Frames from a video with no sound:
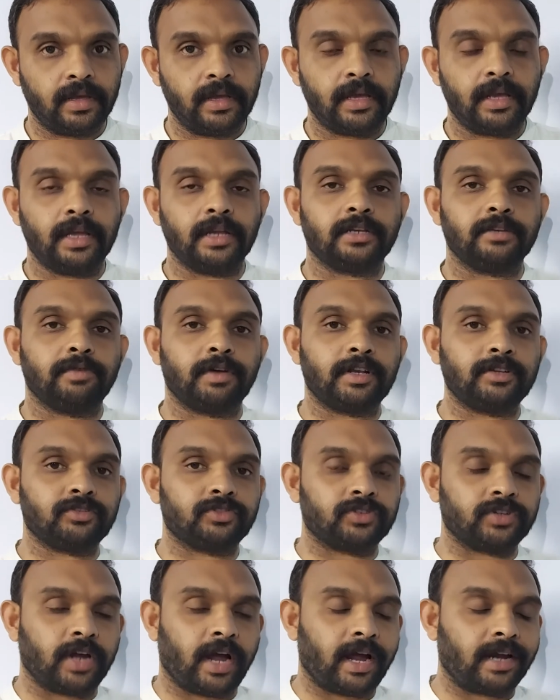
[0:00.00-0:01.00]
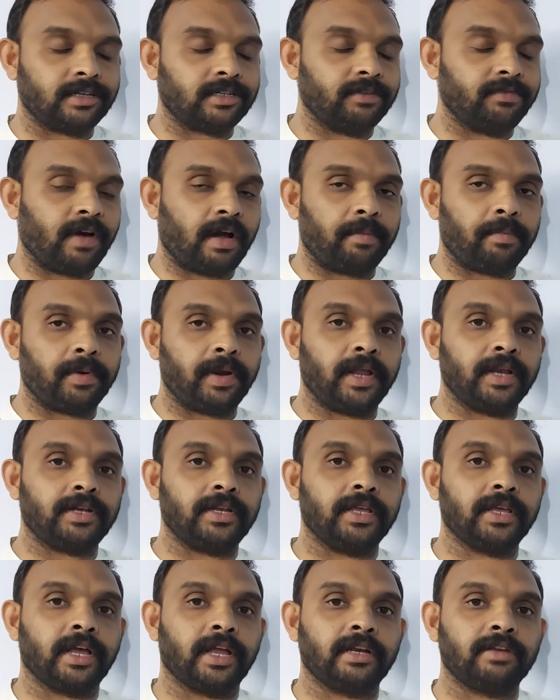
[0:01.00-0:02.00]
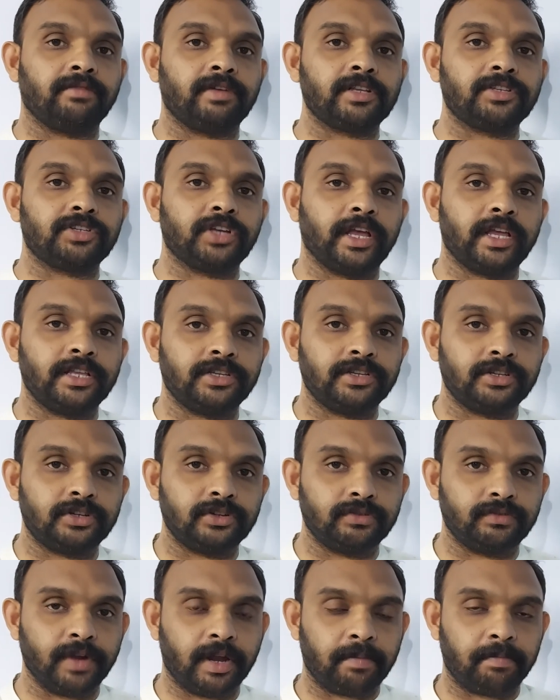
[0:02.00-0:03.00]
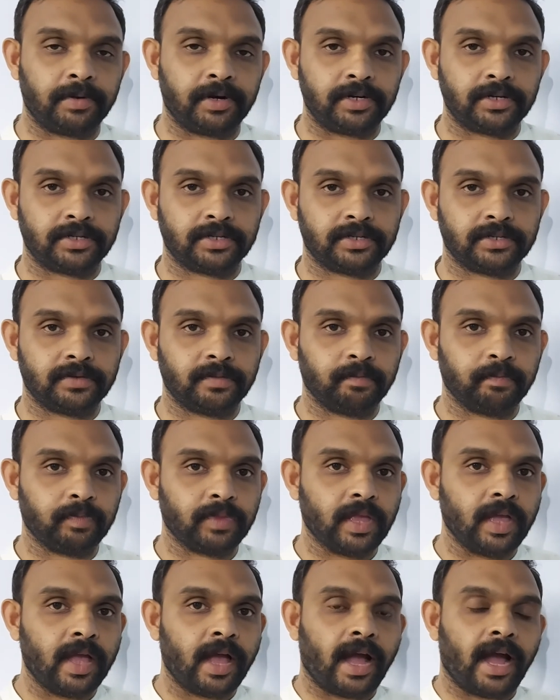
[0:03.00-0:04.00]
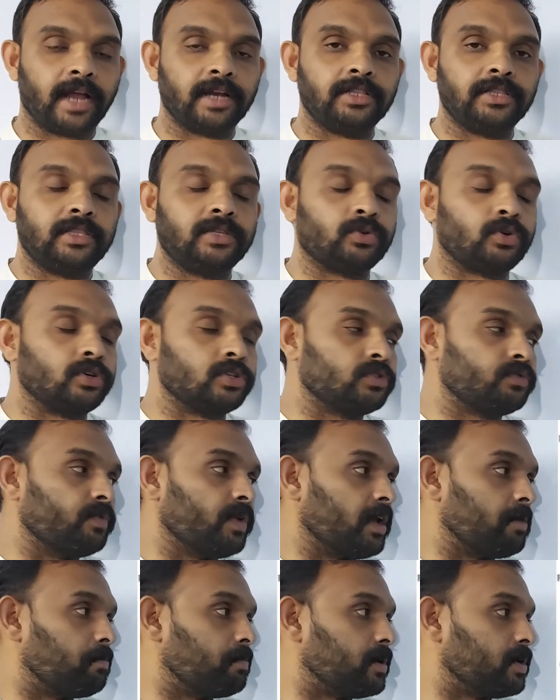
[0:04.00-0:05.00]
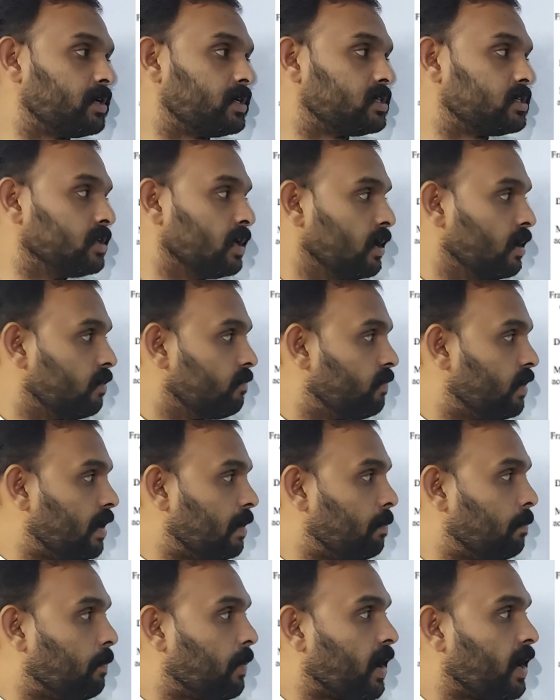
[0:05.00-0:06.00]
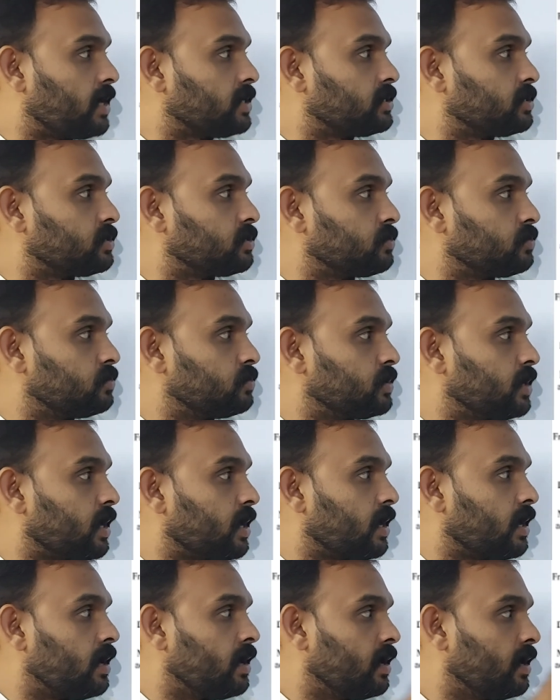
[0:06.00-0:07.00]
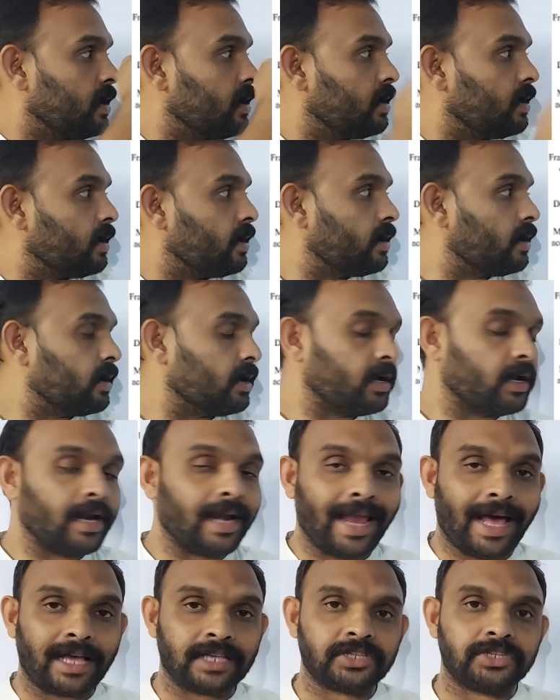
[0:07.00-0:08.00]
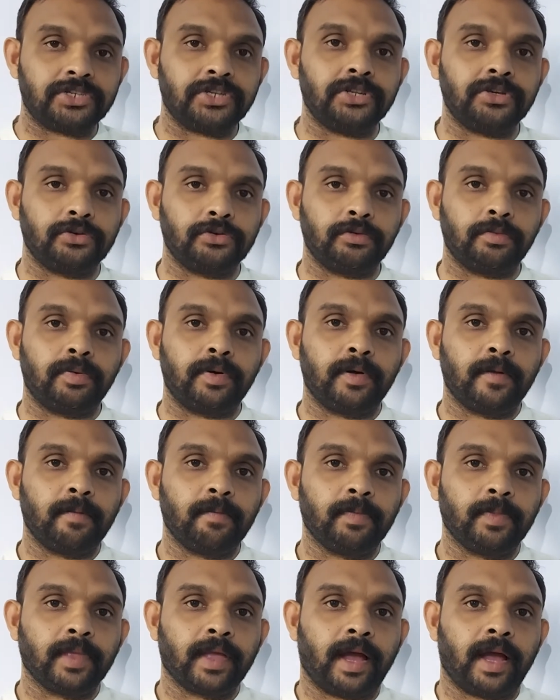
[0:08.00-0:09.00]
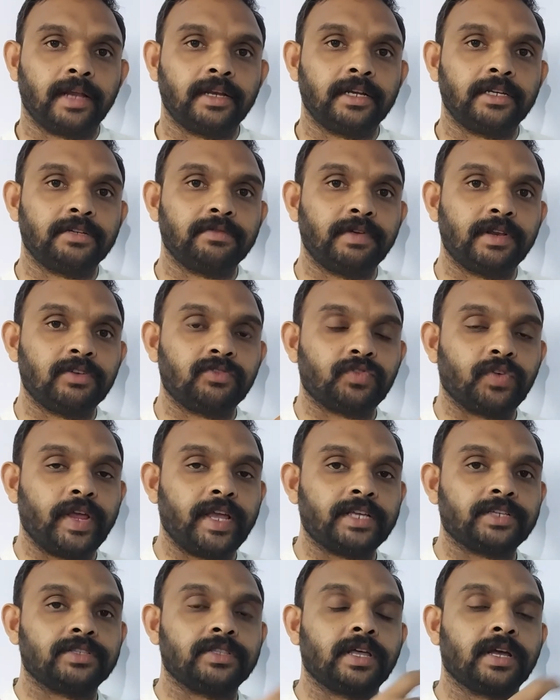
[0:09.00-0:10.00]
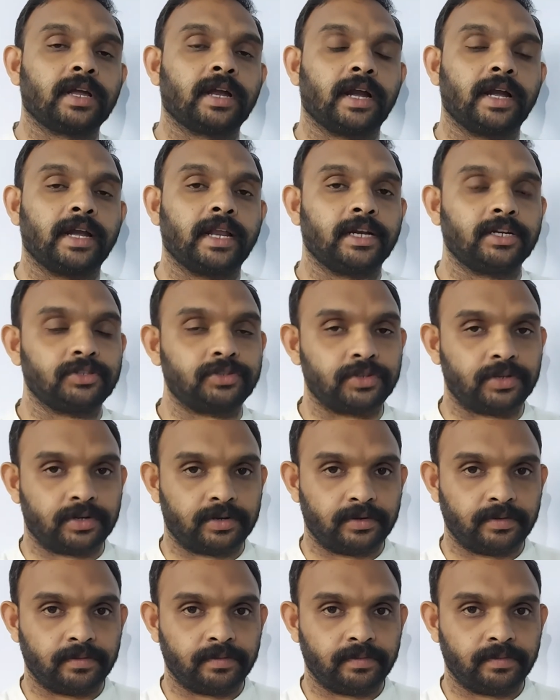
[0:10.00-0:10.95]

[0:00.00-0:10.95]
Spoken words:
It will start evaporating and will change into vapors, and those vapors will pass through the glass tube and it will reach the condenser.